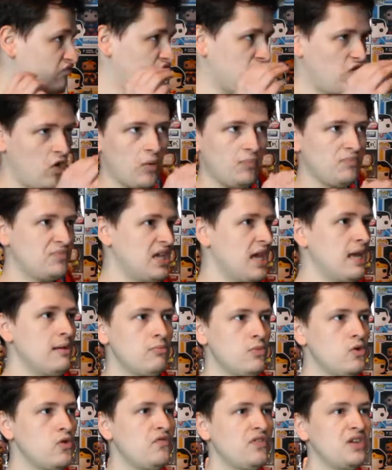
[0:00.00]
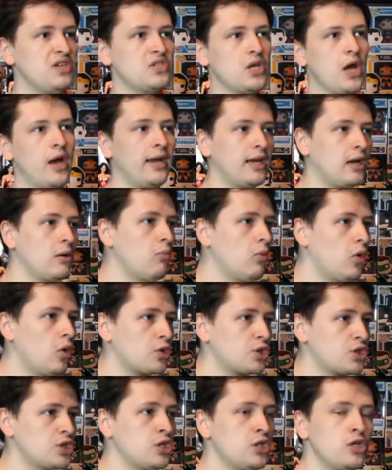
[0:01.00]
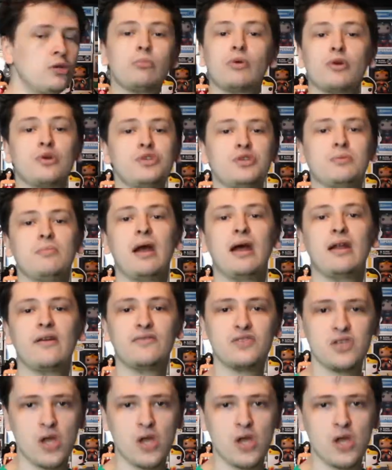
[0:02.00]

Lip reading: top 10 movies that I can watch a numerous amount of